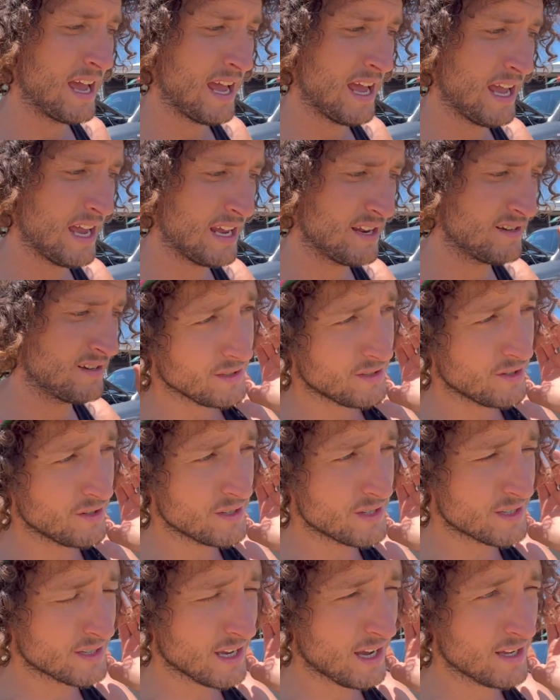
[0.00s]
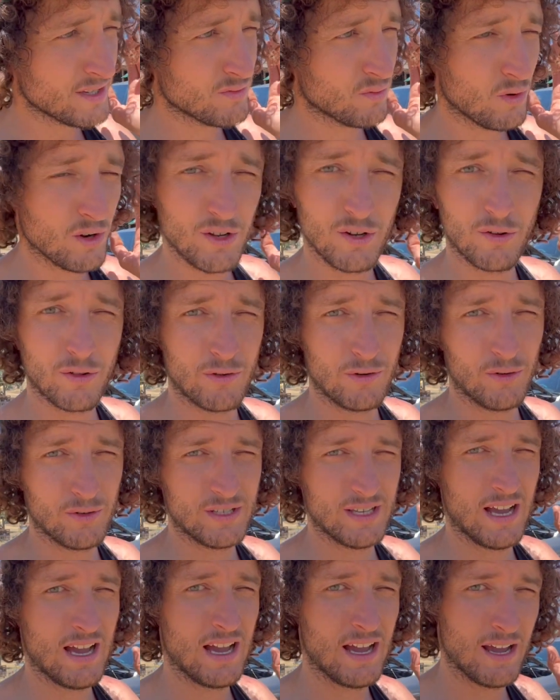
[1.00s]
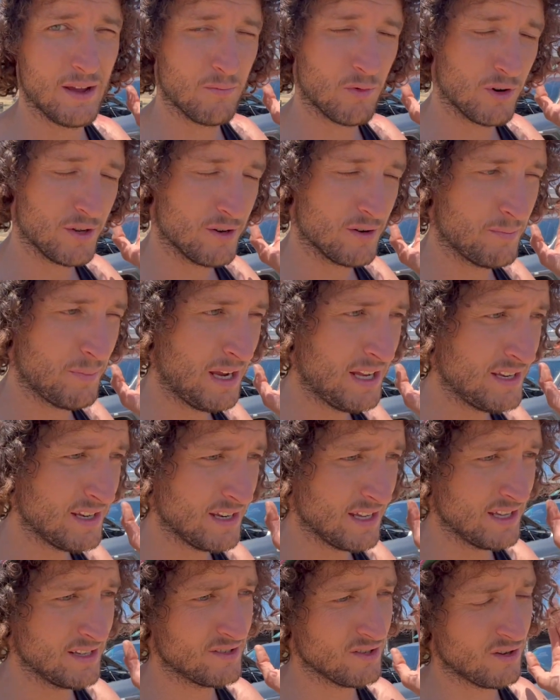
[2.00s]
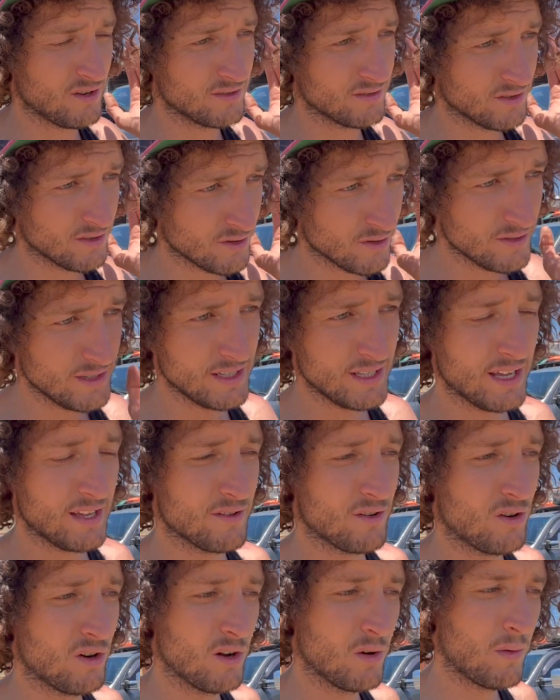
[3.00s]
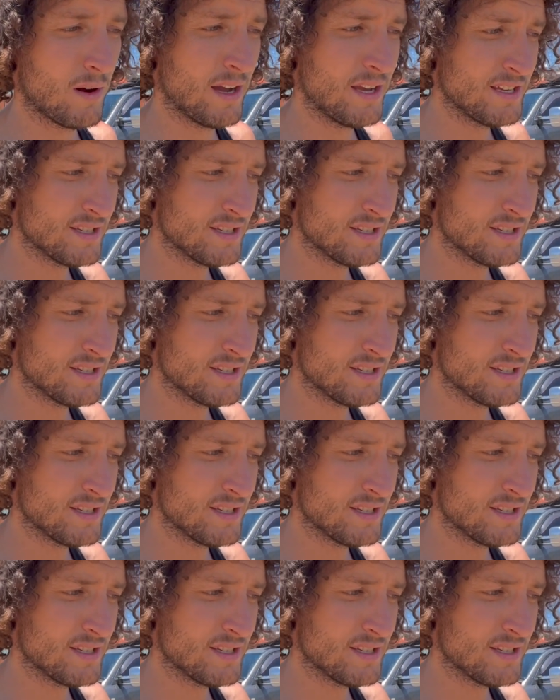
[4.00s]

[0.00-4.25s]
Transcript: and to discuss what your thoughts are and what your opinion is on cruising down the highway.